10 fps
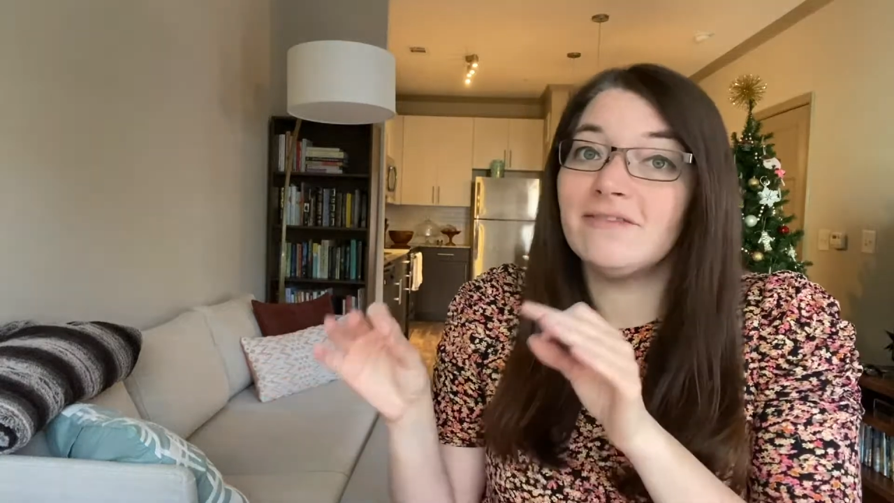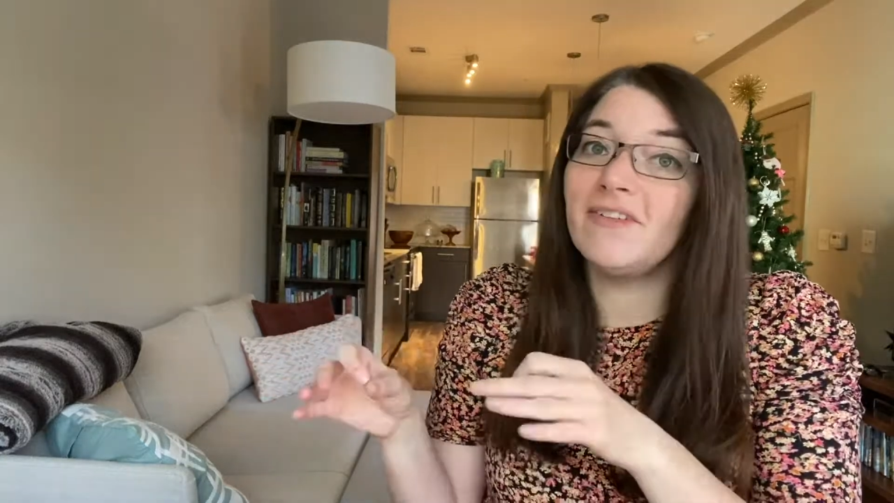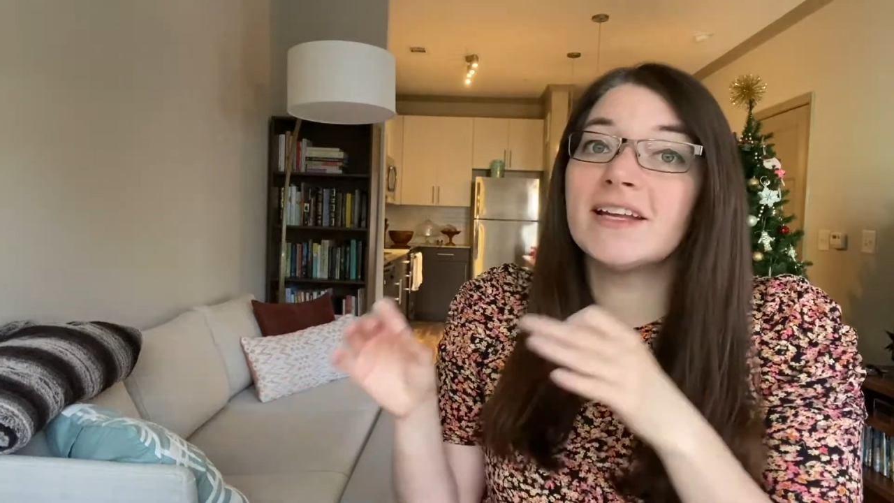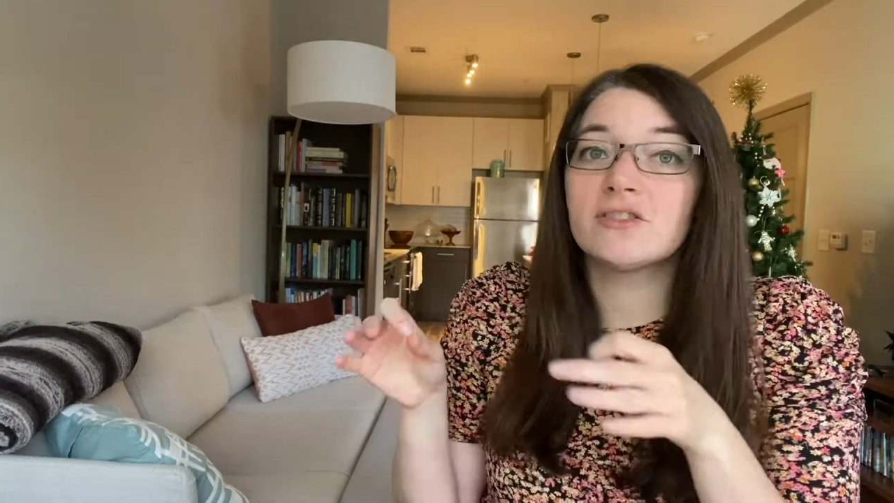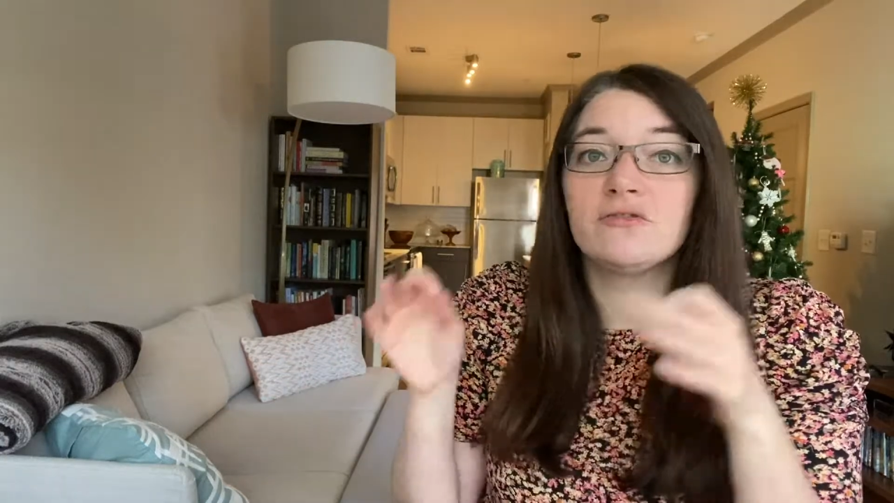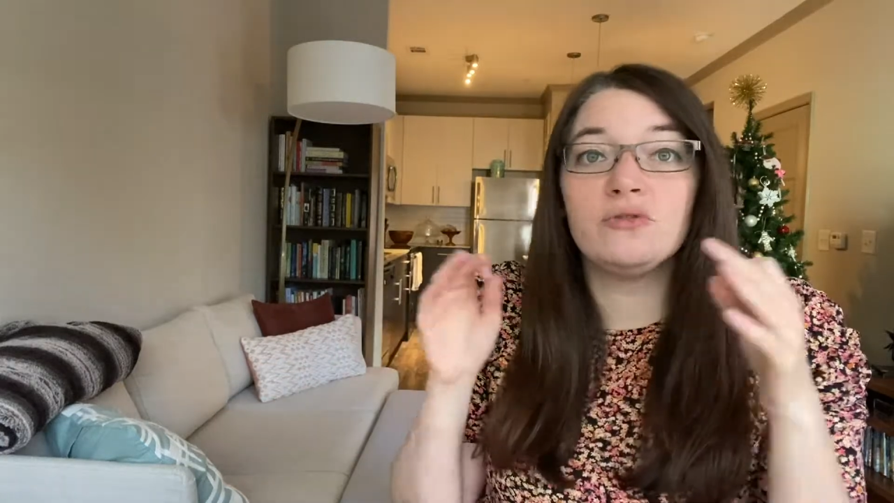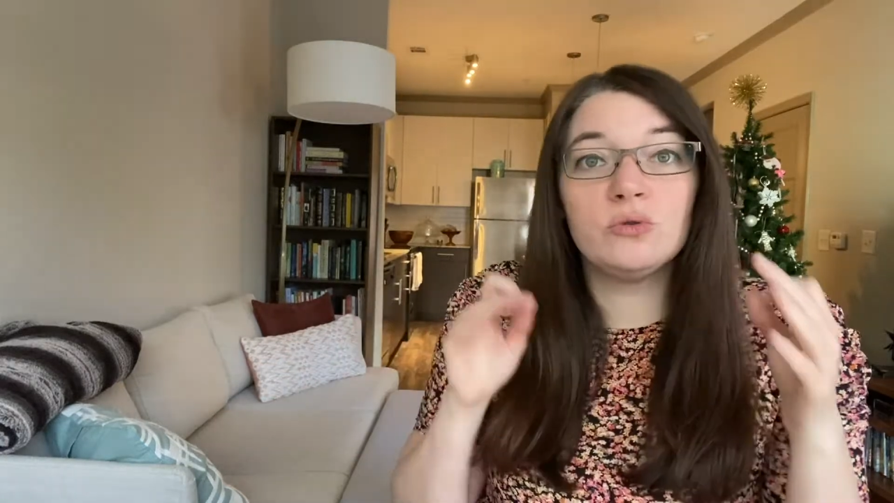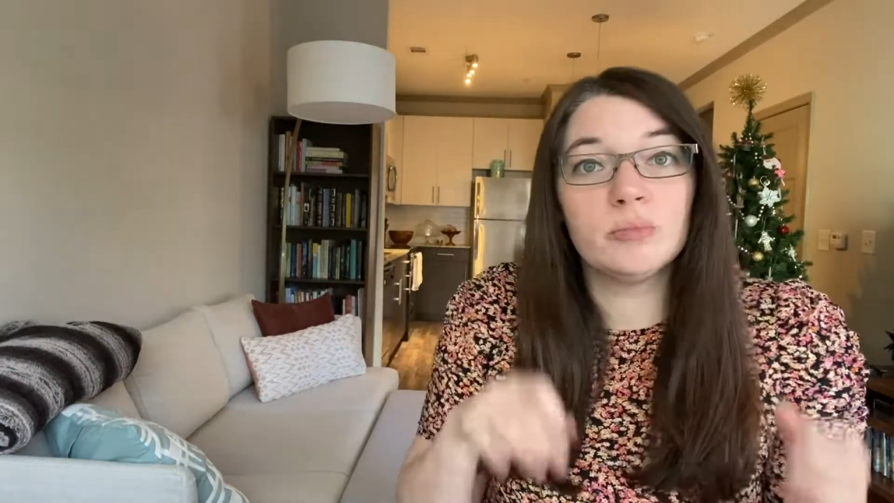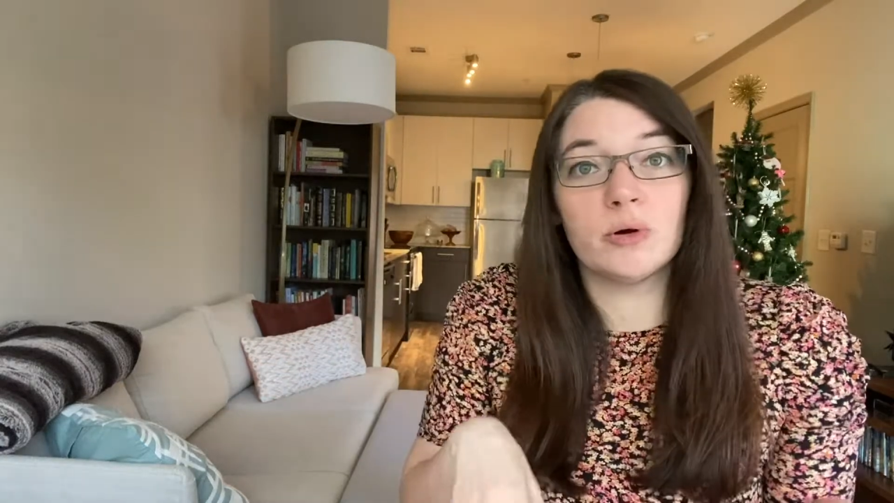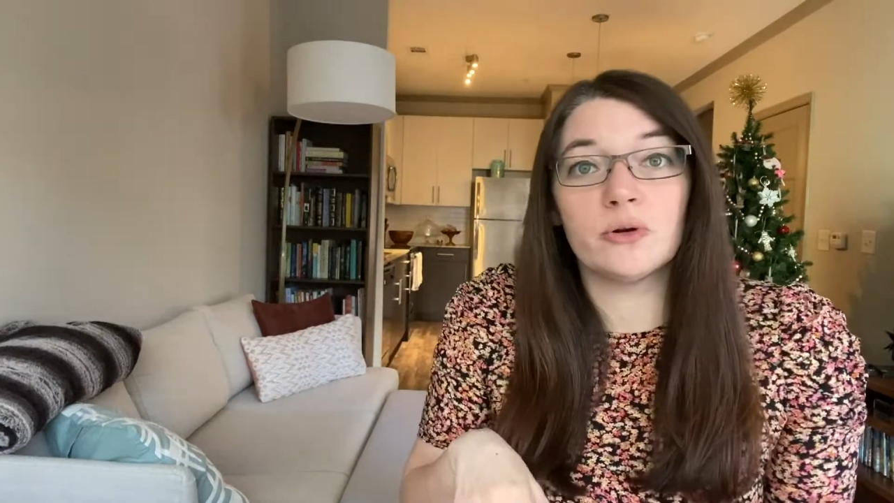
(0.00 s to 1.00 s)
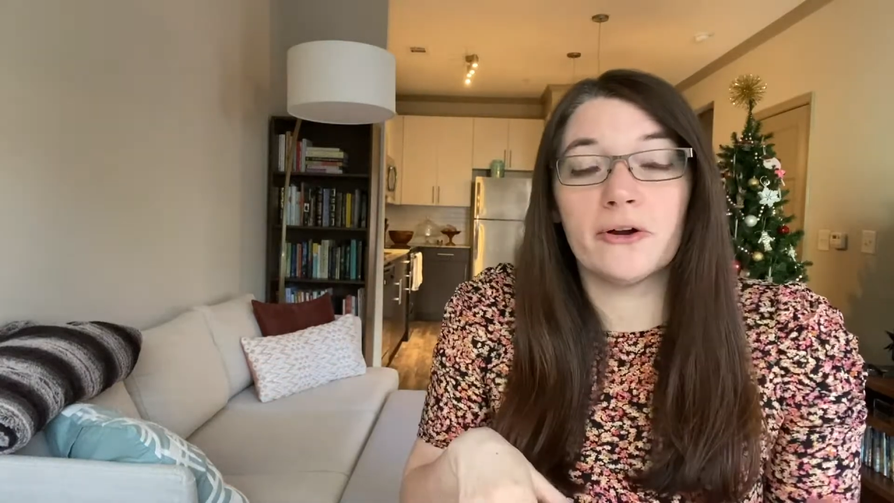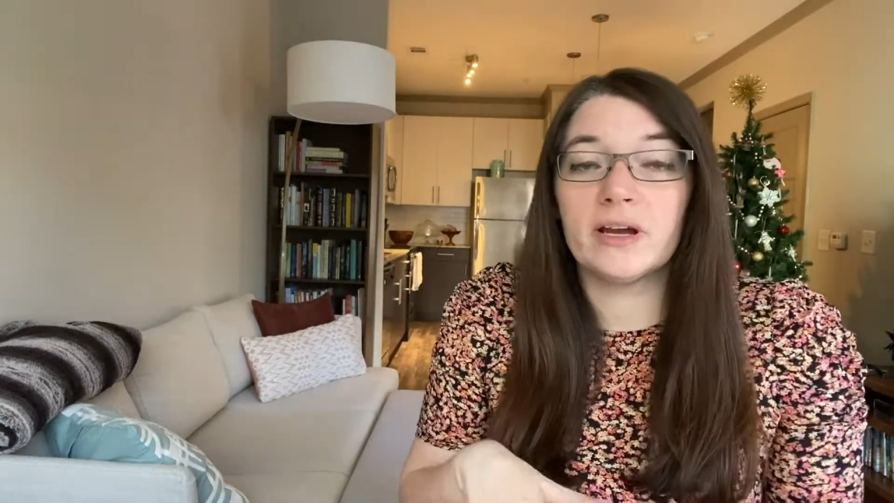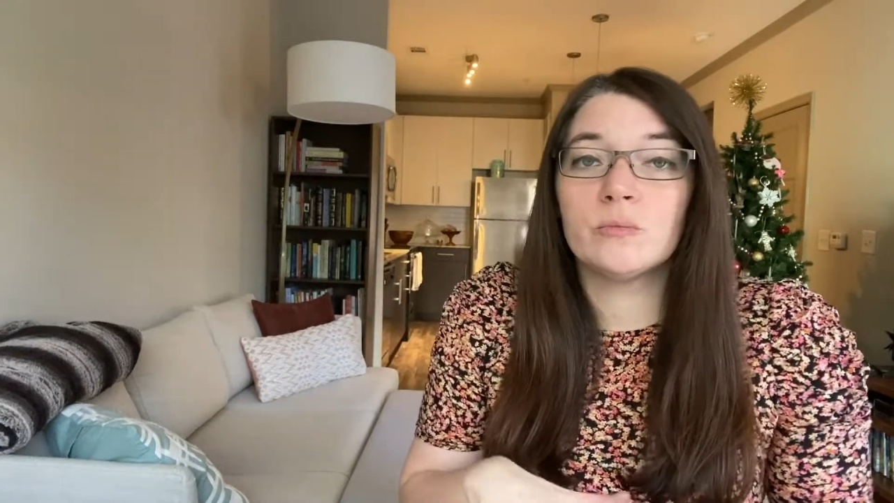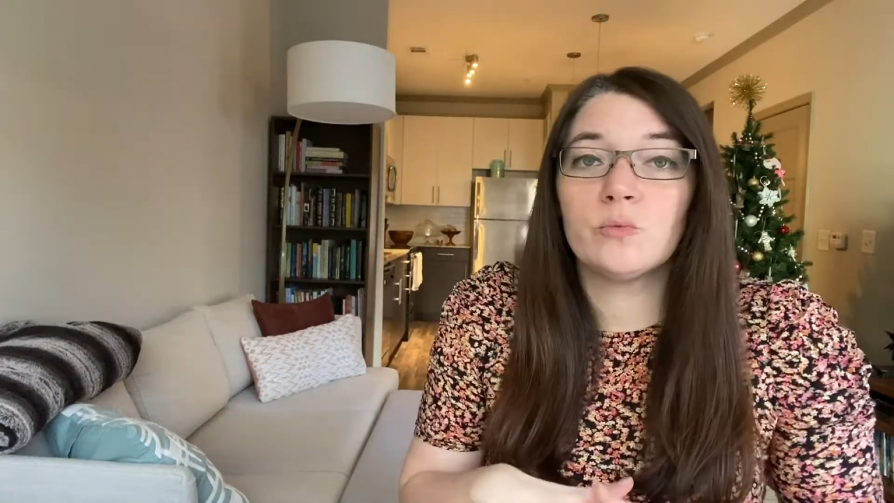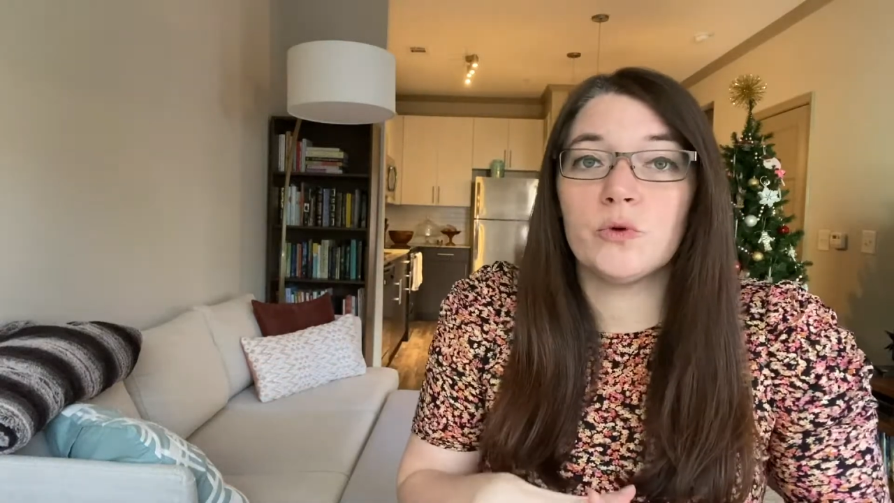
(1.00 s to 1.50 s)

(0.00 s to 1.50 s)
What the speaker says: Advanced Food Program,